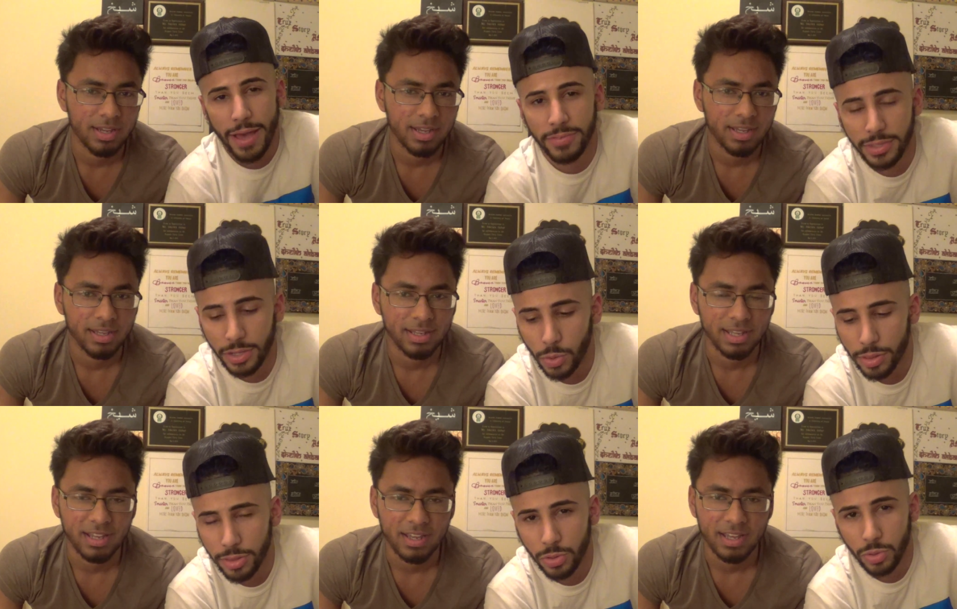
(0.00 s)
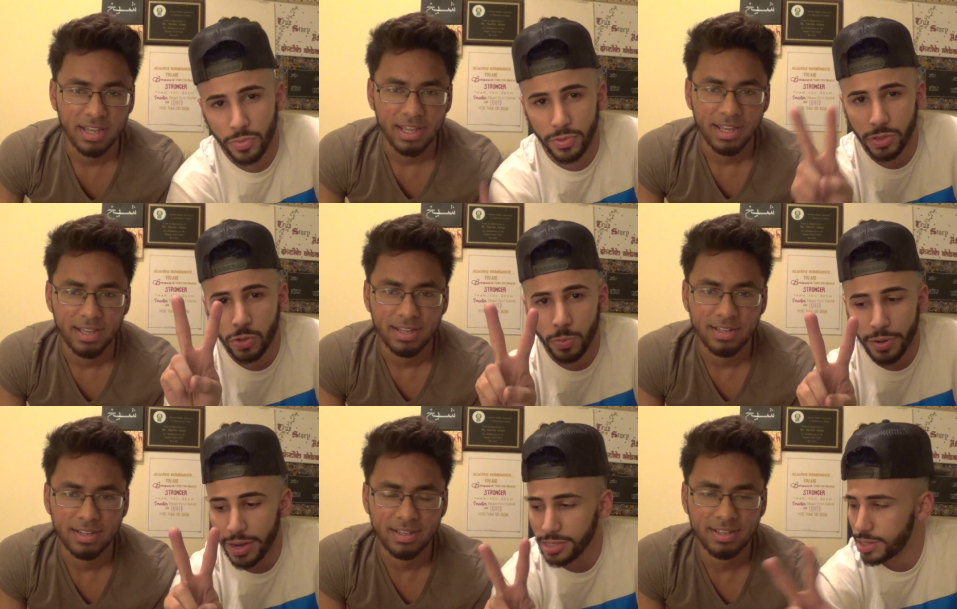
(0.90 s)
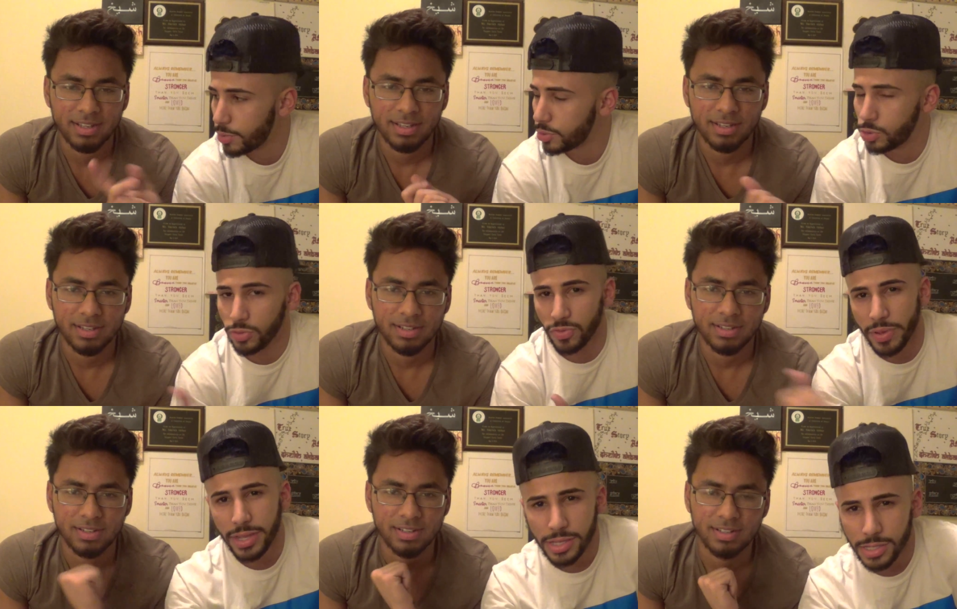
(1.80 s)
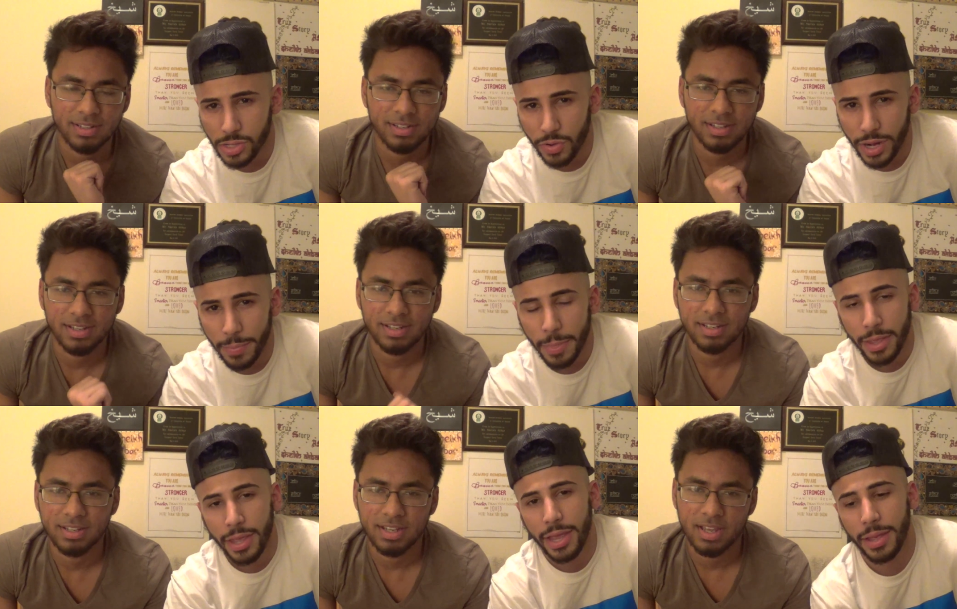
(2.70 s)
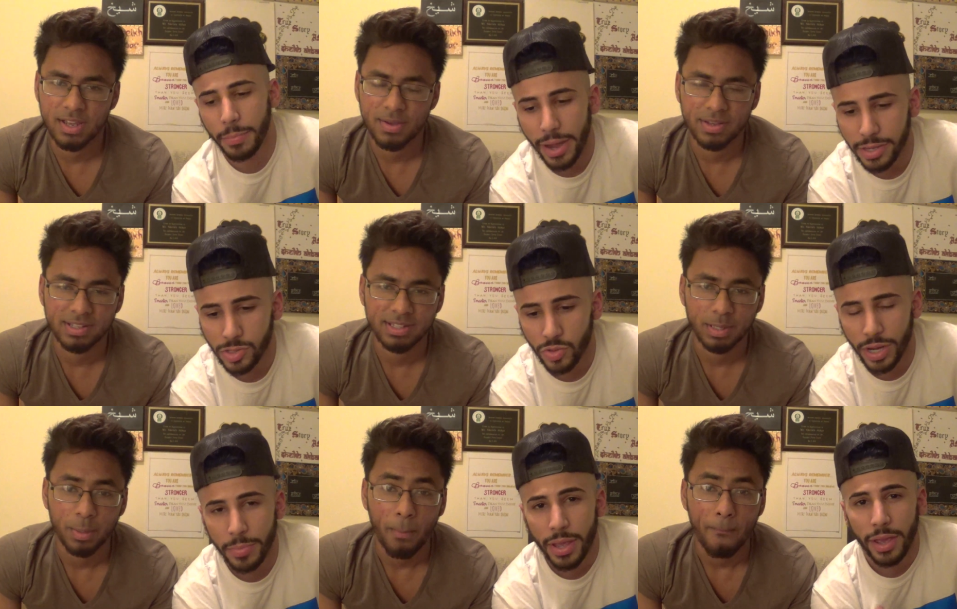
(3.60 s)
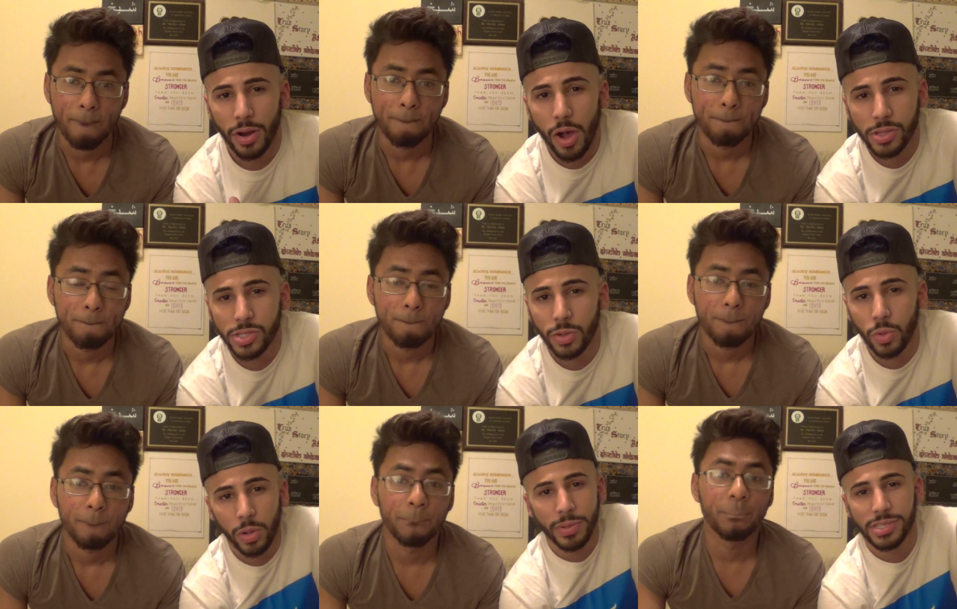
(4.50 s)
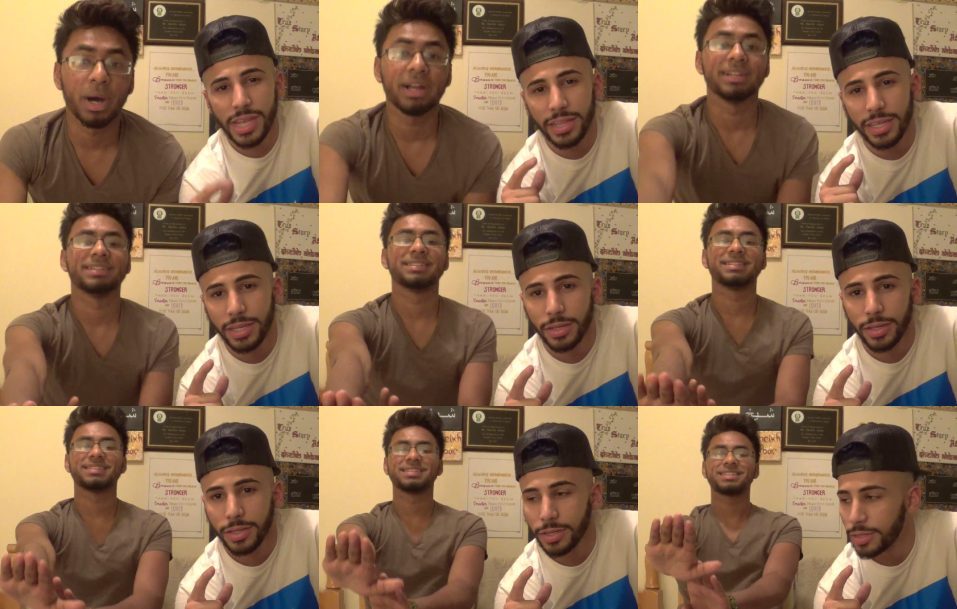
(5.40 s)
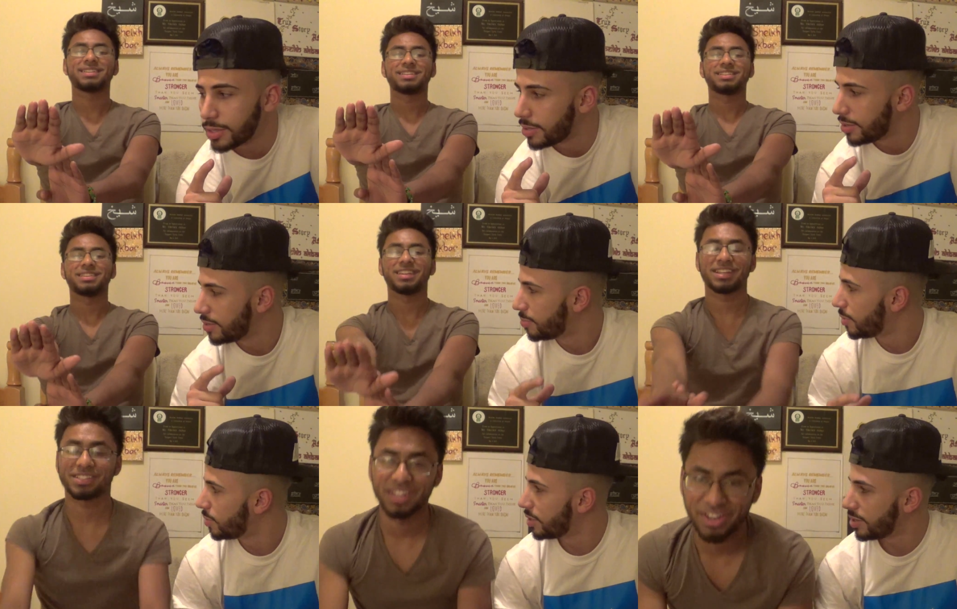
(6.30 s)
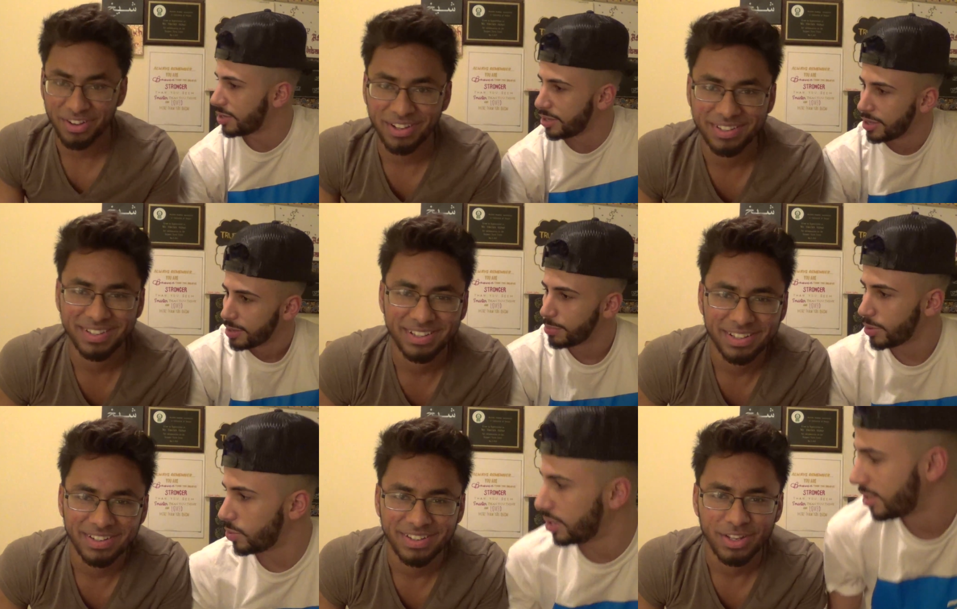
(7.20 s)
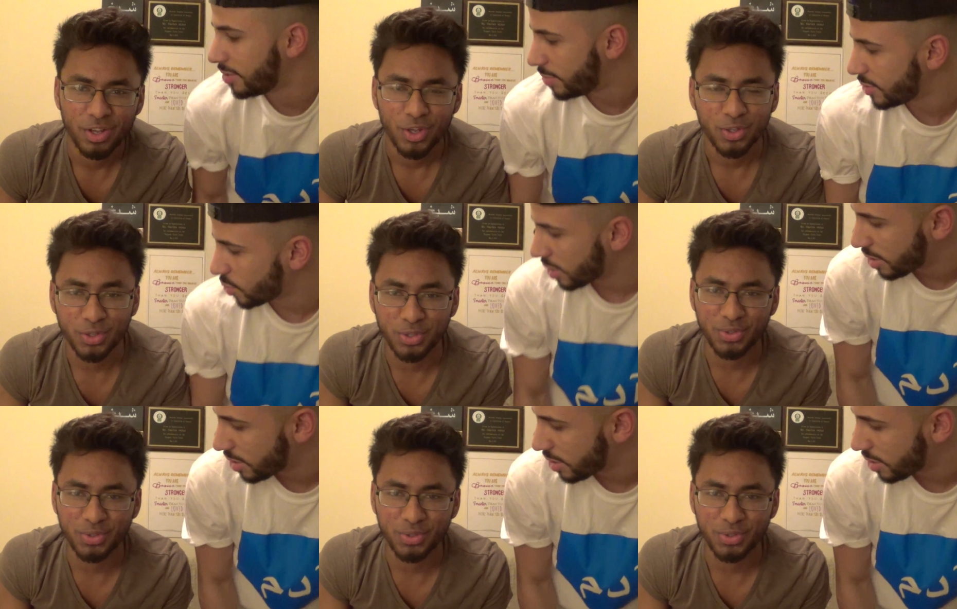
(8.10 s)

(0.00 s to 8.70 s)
Speaker 1: having dinner with you for the two prizes that we're gonna choose from his Instagram and my Instagram. And also, we'll be sending. That's not all. But what? But